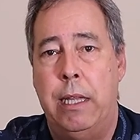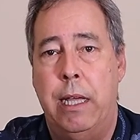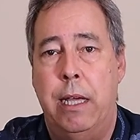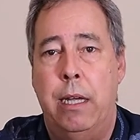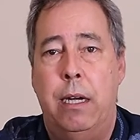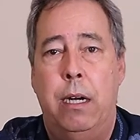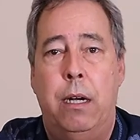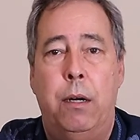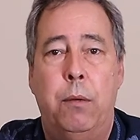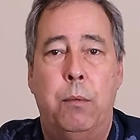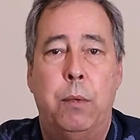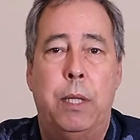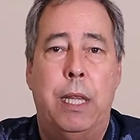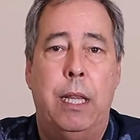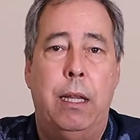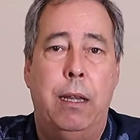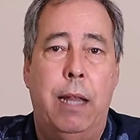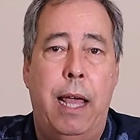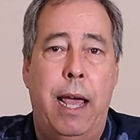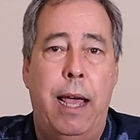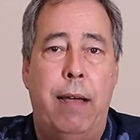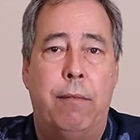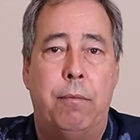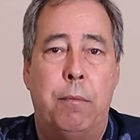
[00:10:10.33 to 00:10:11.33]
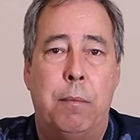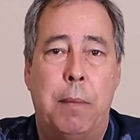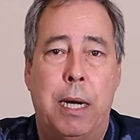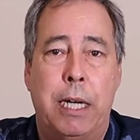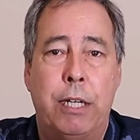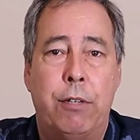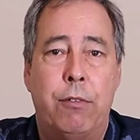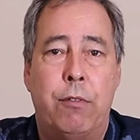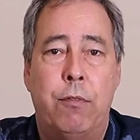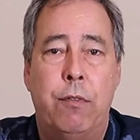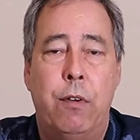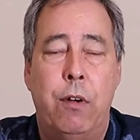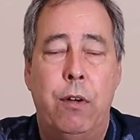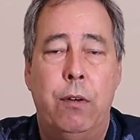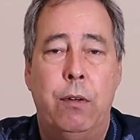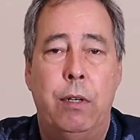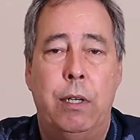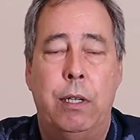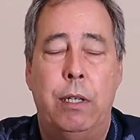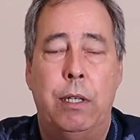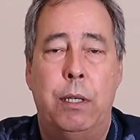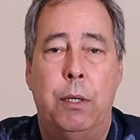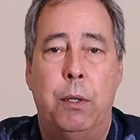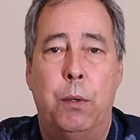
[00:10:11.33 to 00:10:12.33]
that up with the lav microphone,
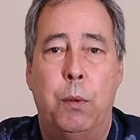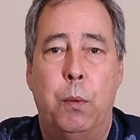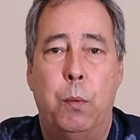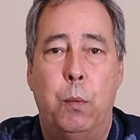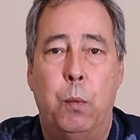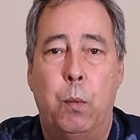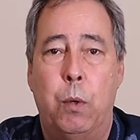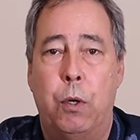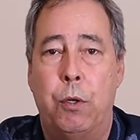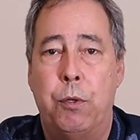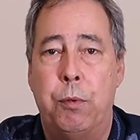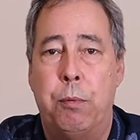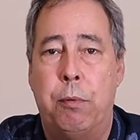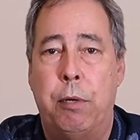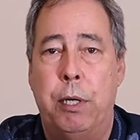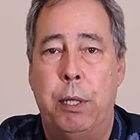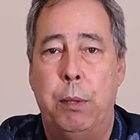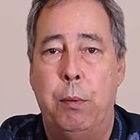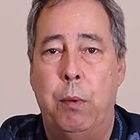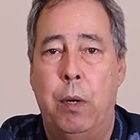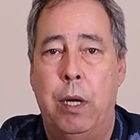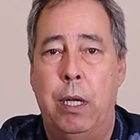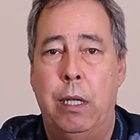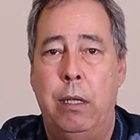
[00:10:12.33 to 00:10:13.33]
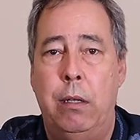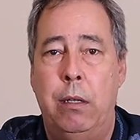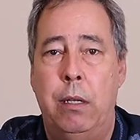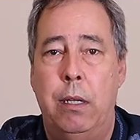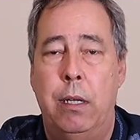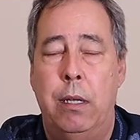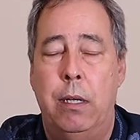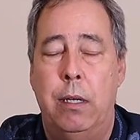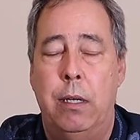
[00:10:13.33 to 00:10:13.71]
and it works pretty well.